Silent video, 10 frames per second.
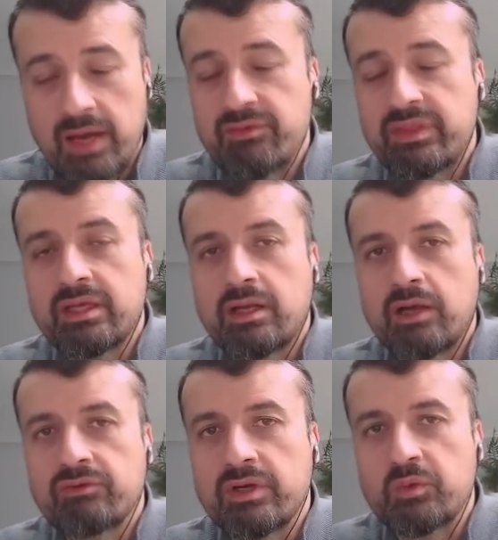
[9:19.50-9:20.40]
Everything
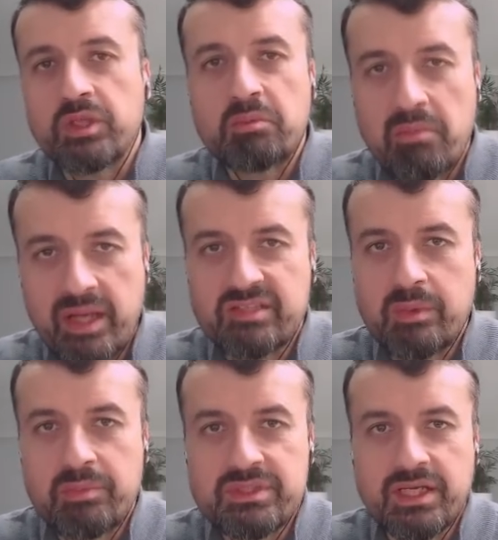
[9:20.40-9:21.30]
covered with
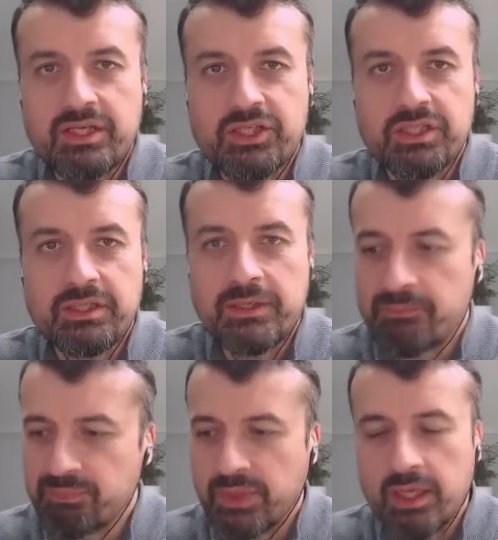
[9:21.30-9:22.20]
maximum protection.
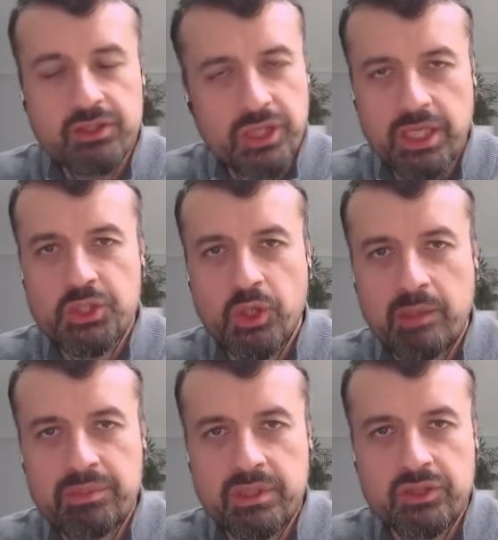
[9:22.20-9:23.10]
Change your
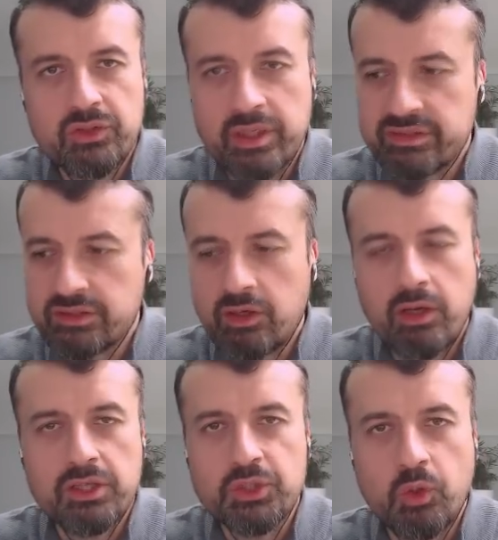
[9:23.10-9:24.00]
IP address,
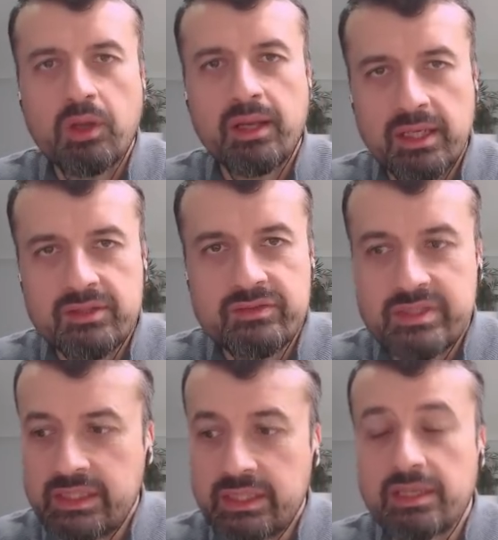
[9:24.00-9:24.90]
hide your online
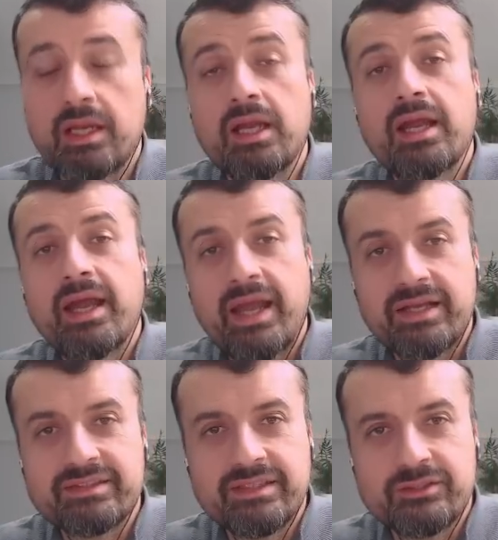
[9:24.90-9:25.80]
activity,
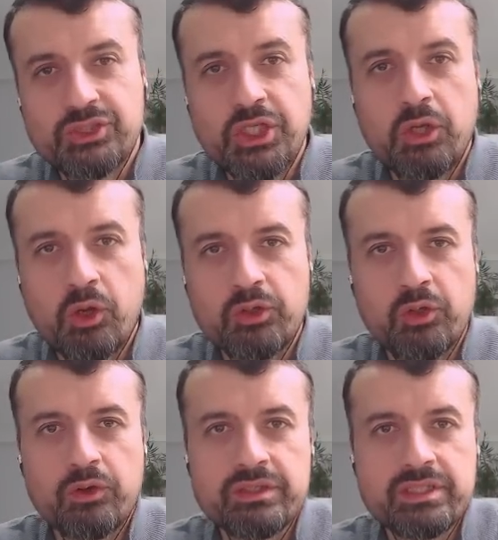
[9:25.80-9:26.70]
access geo-locked
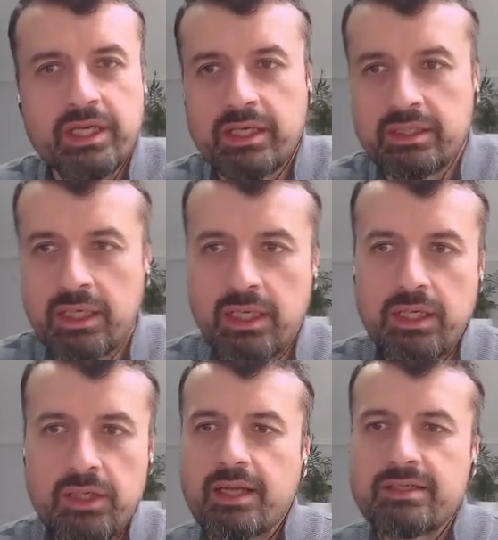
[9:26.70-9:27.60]
content,
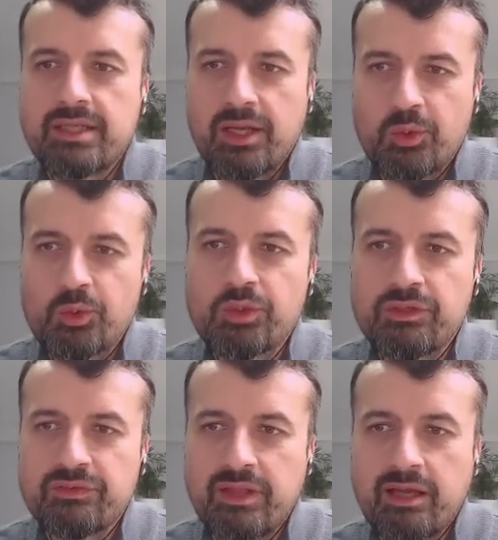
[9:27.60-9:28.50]
and to get all
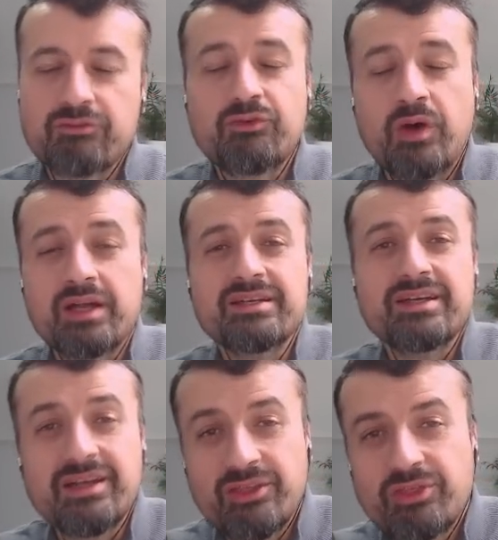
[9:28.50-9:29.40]
of that for
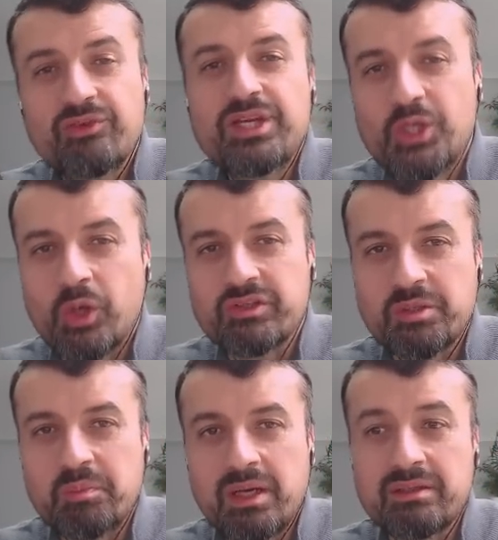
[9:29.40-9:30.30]
under $3
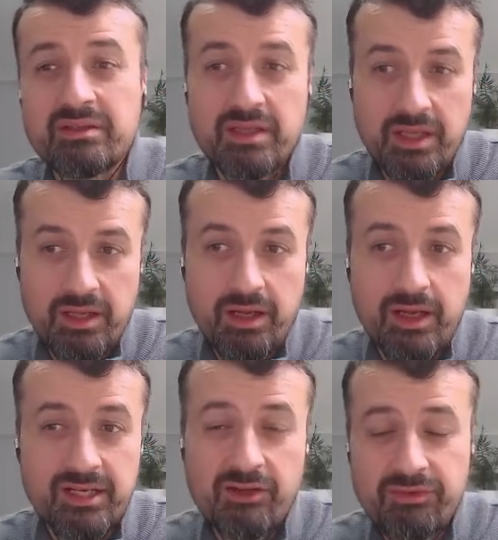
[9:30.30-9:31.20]
a month,
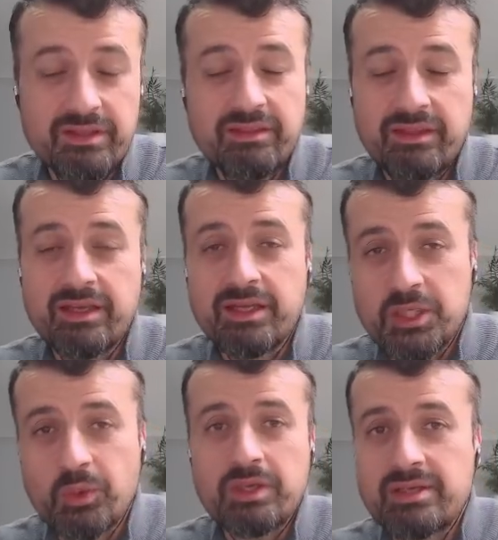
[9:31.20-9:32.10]
I definitely think
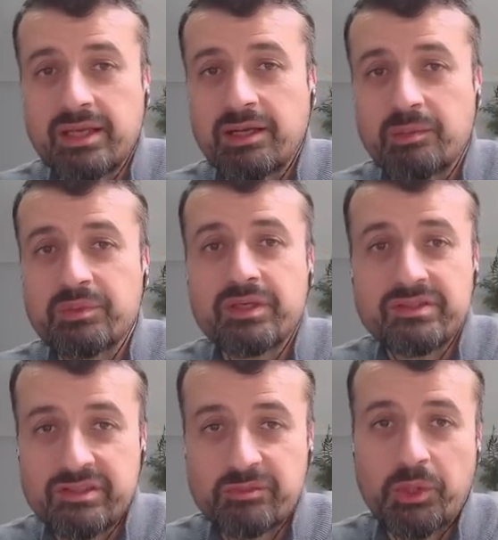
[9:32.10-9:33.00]
you want to take up
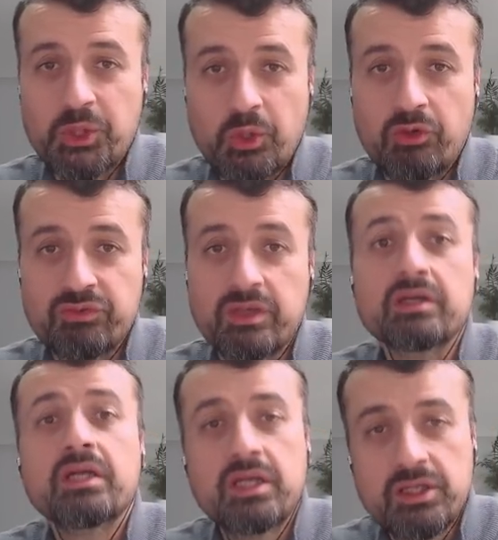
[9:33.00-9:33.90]
this special
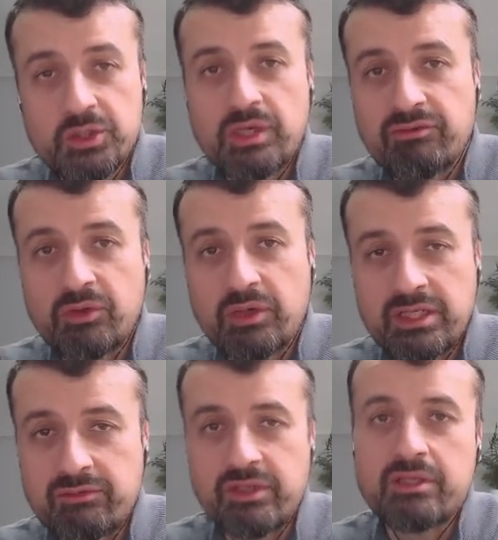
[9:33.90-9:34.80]
offer. Do have a look
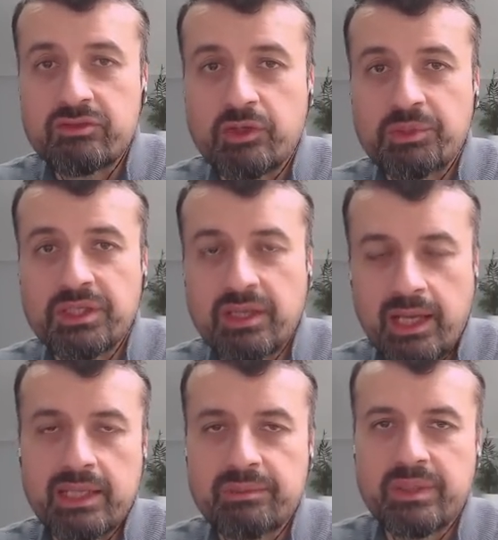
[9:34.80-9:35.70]
in the video description
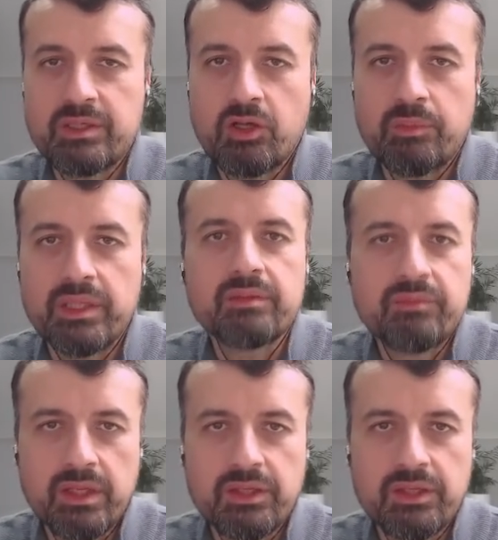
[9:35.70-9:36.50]
and pinned comment.